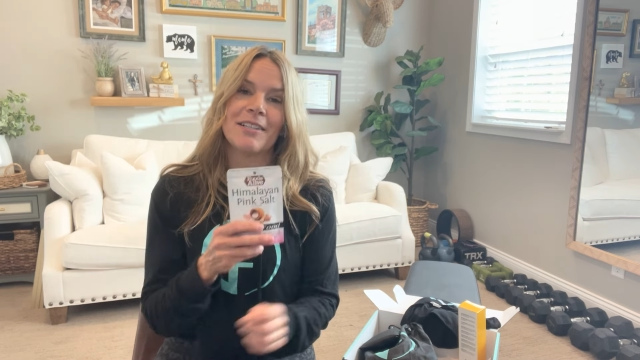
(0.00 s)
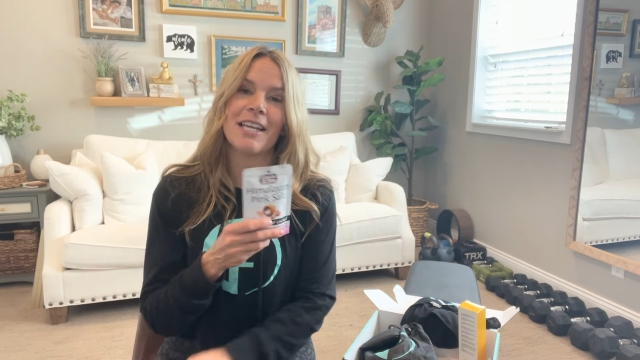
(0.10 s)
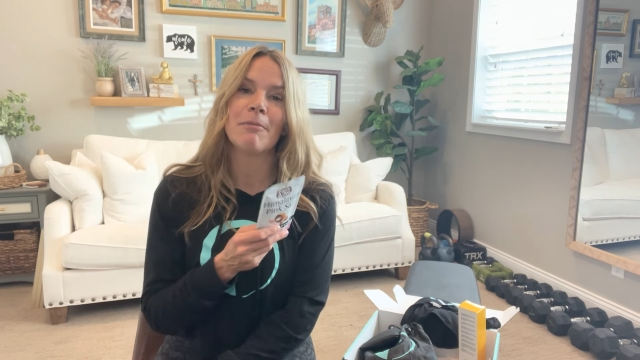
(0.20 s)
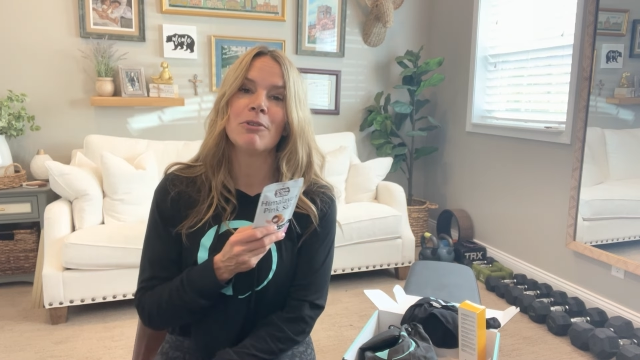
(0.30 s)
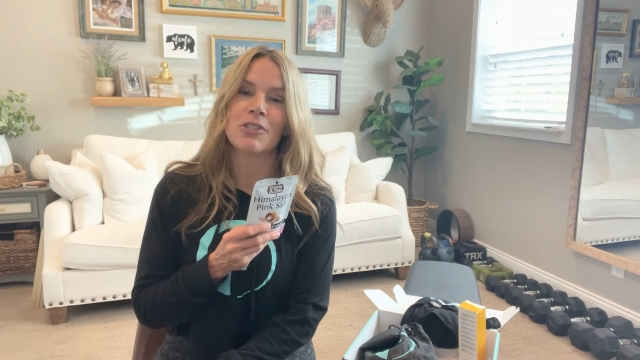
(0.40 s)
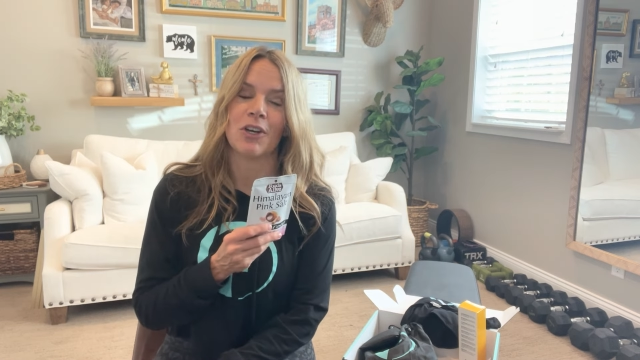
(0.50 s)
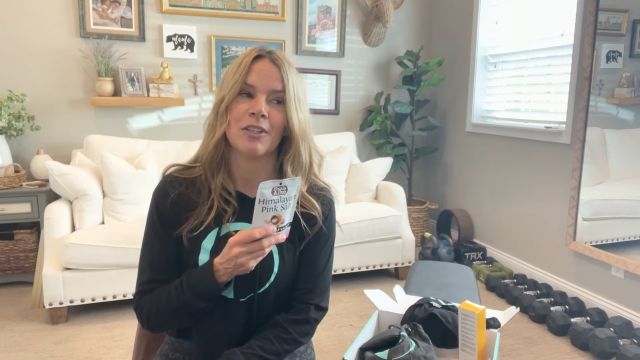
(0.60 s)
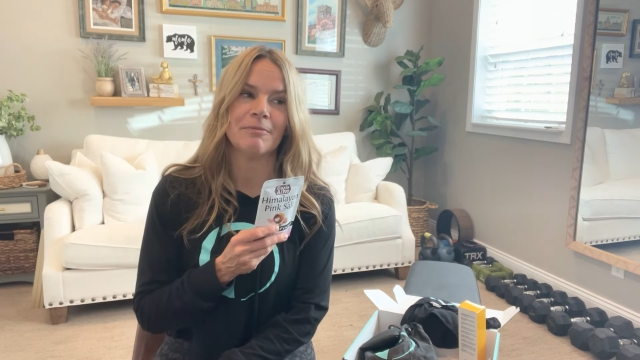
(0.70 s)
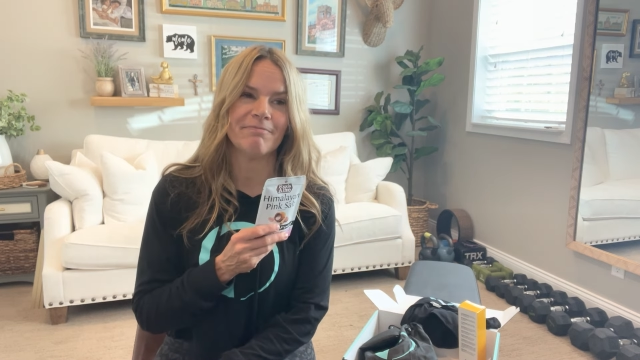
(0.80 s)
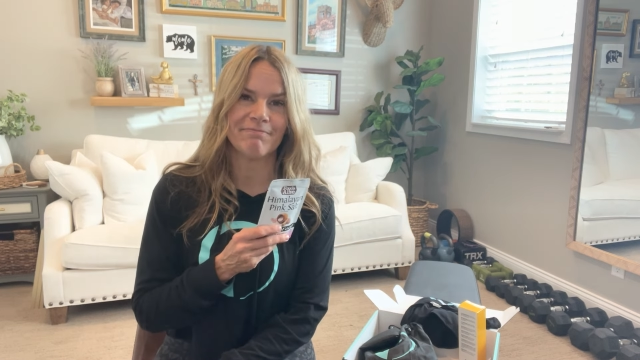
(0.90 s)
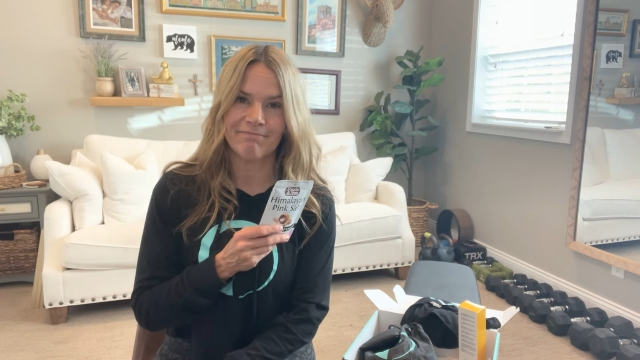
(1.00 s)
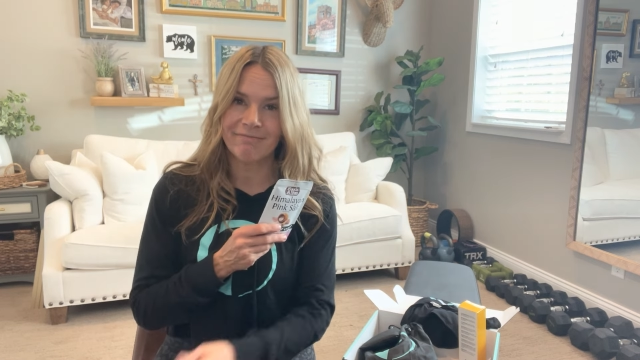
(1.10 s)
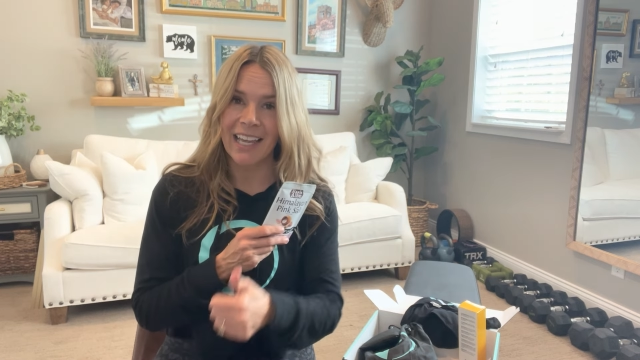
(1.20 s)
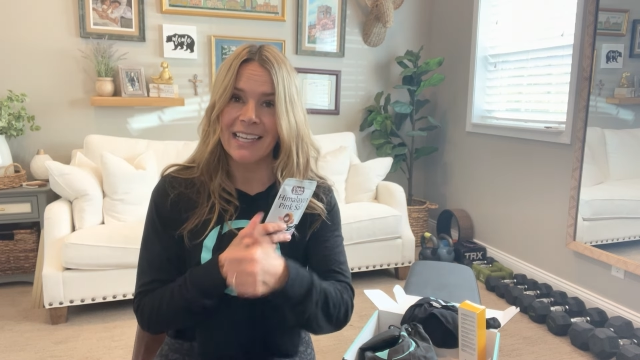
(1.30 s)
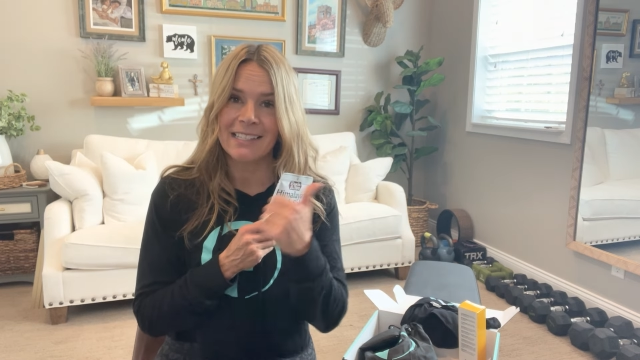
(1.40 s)
Table salt
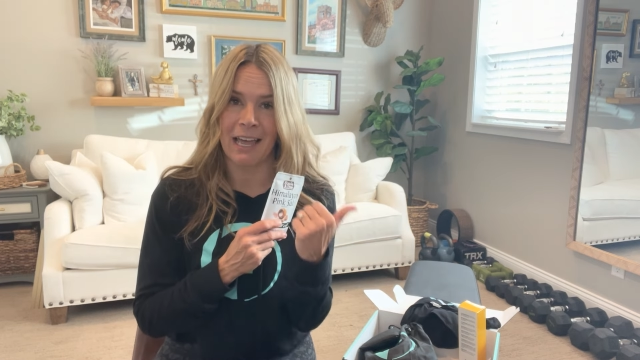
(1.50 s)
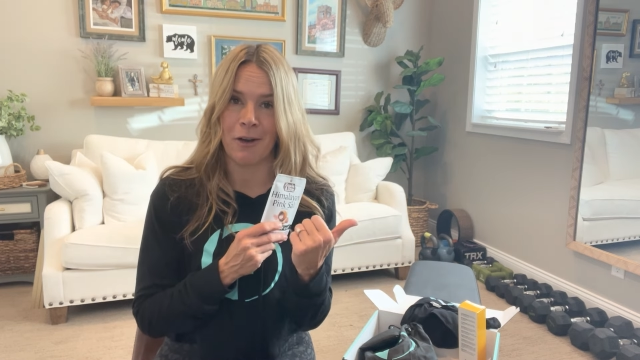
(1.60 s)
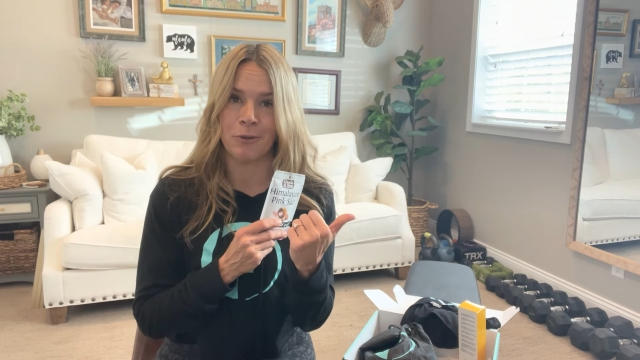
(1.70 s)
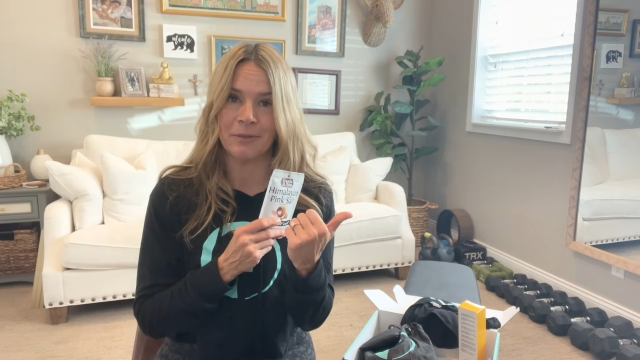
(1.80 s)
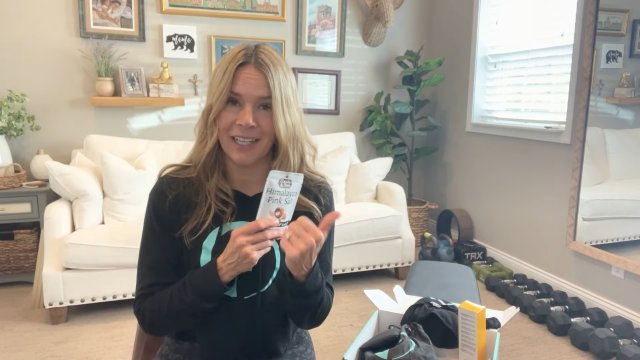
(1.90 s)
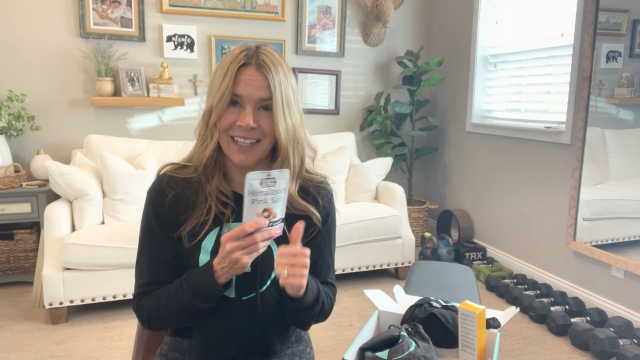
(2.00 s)
is out.